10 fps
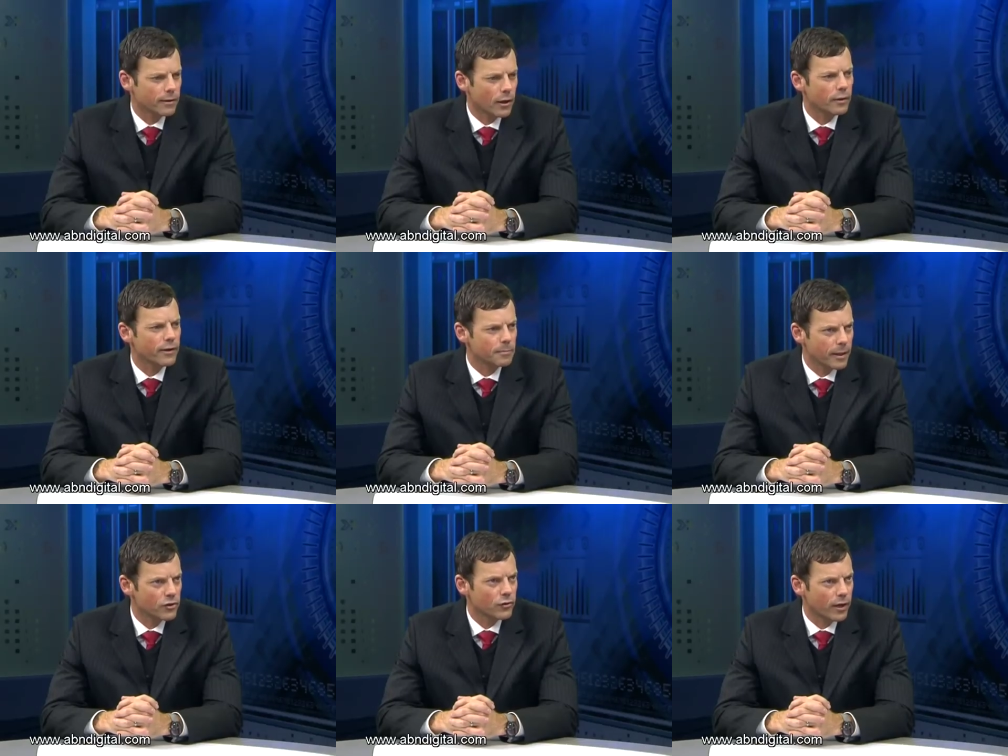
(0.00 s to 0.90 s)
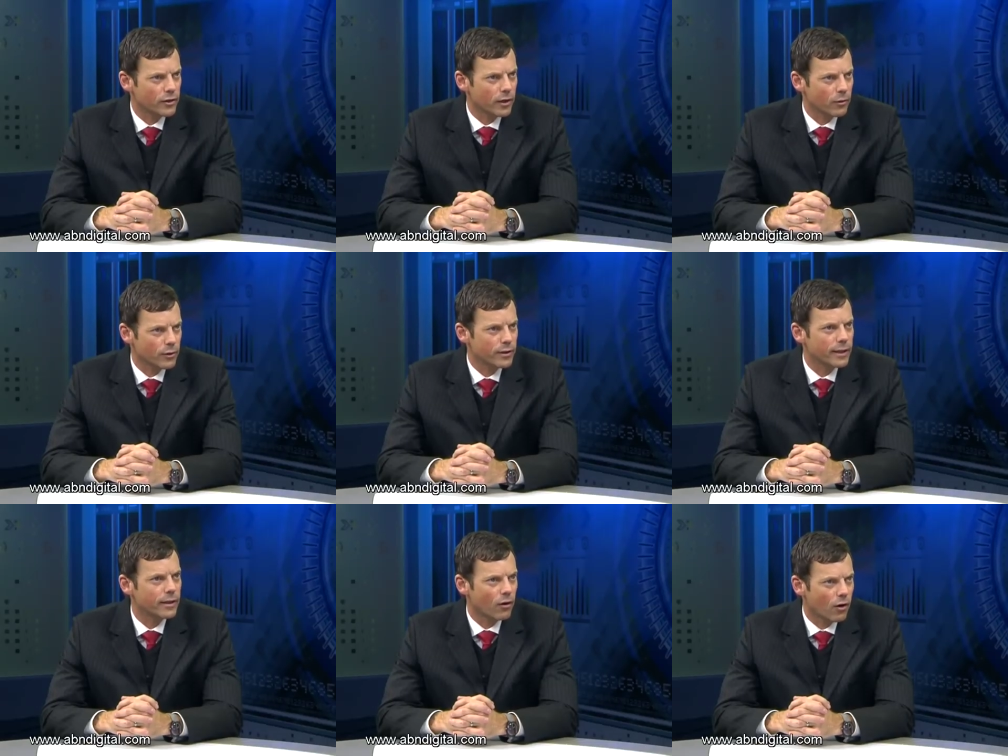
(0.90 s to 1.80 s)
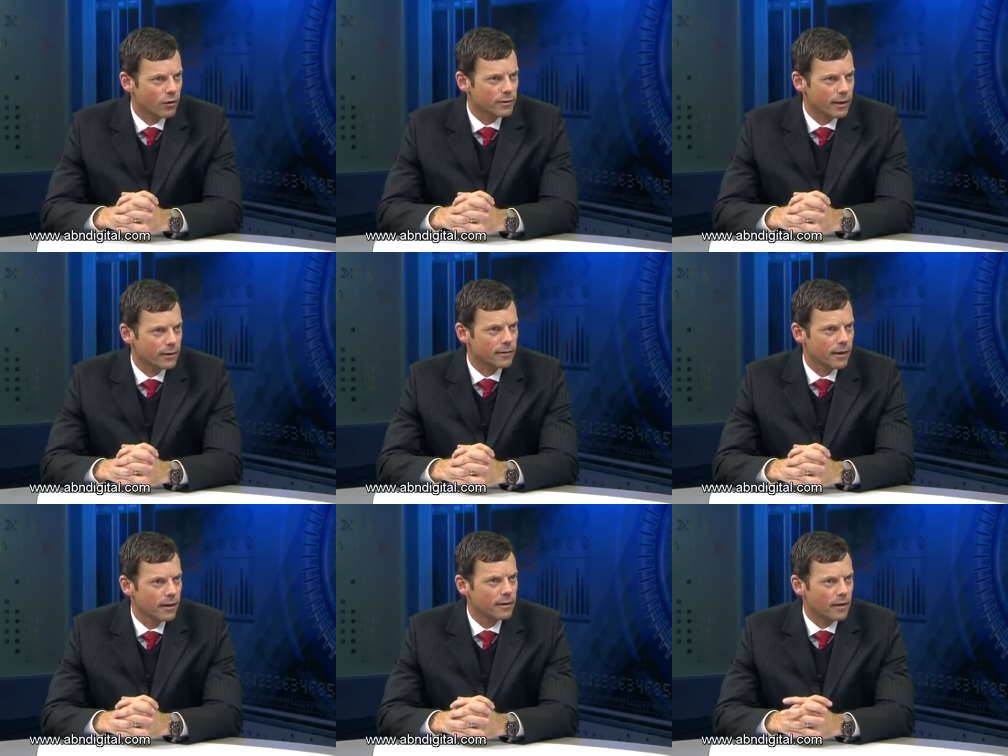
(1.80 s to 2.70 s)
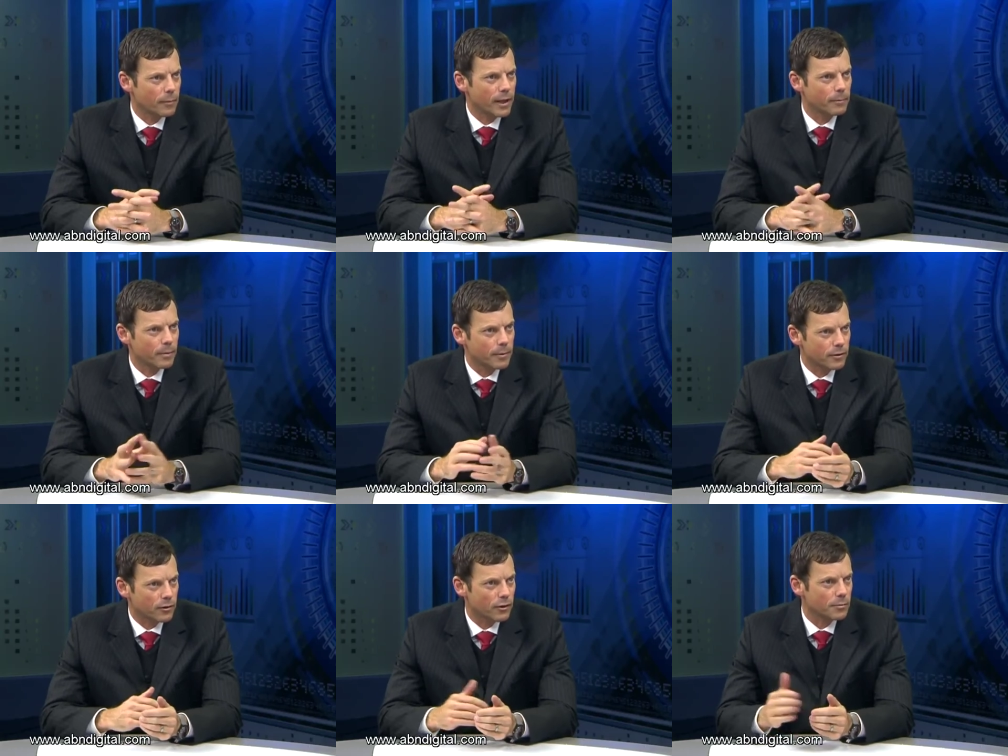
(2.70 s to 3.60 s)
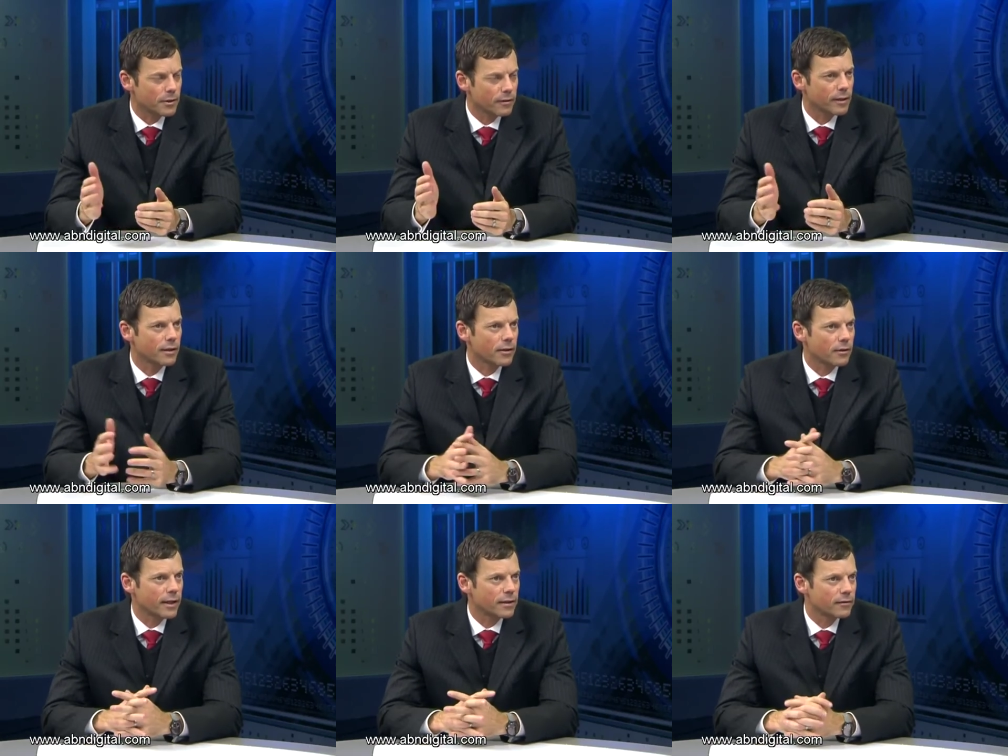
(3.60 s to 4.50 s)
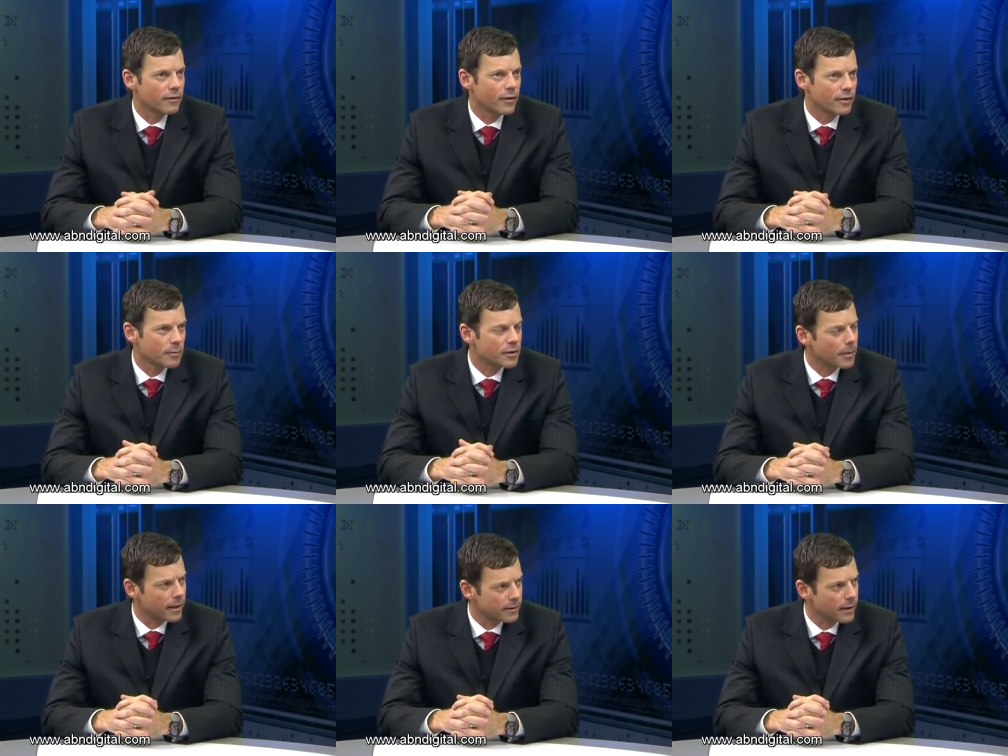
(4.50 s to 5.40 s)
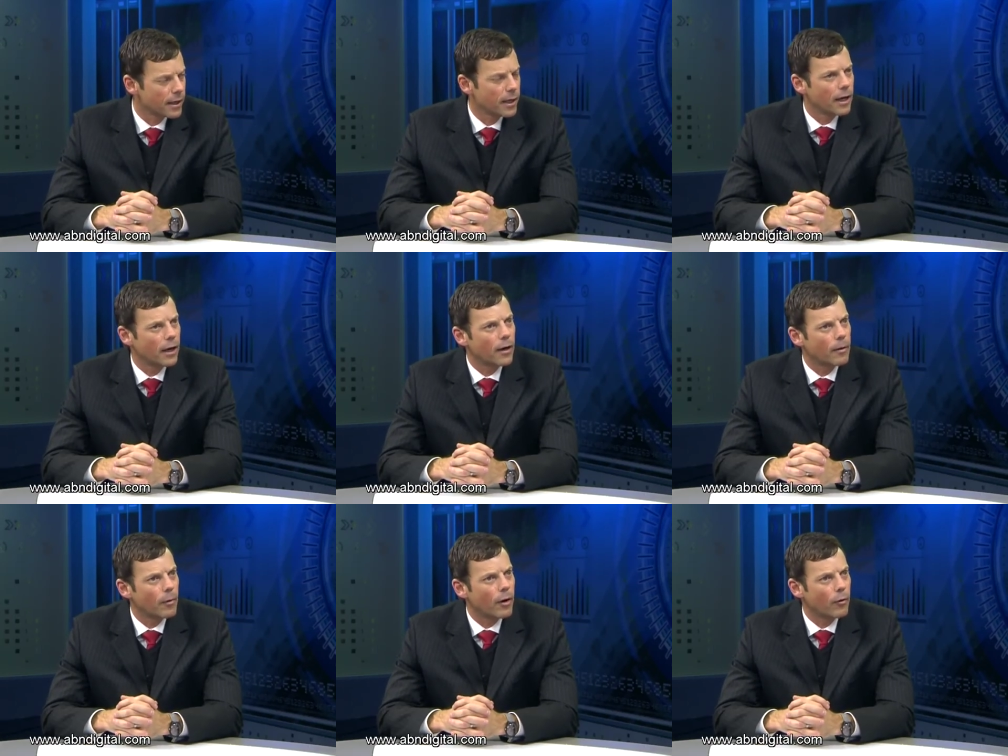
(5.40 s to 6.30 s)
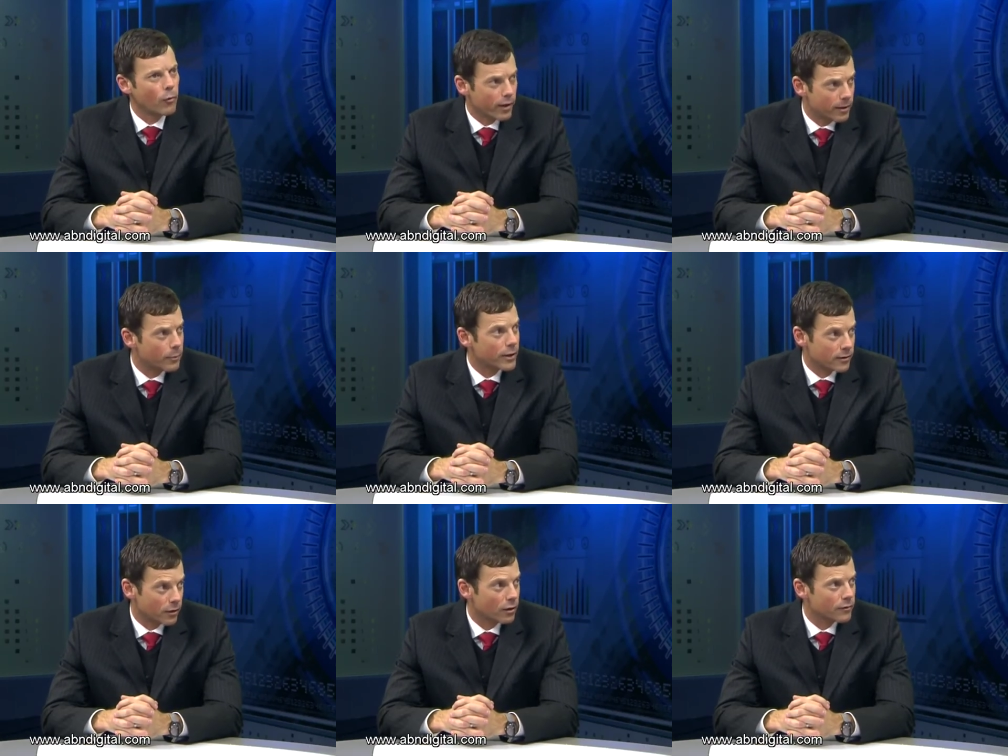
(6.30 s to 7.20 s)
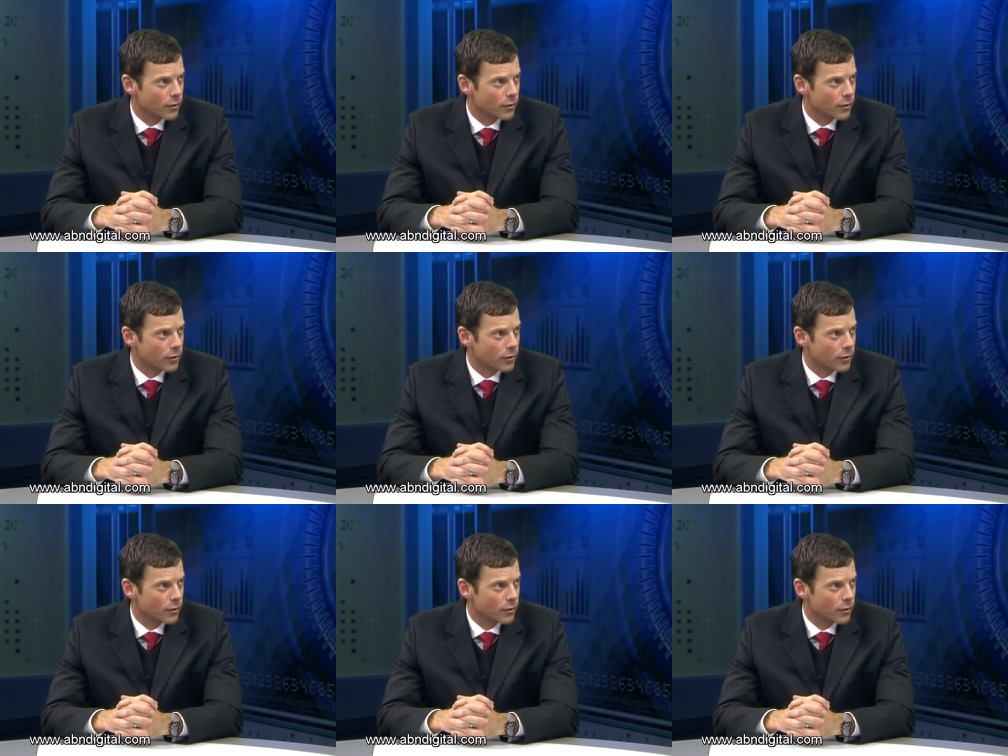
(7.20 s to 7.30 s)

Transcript: total expense ratio or the T E Rs that is now being implemented across specifically the collective investment space um, already brings a lot of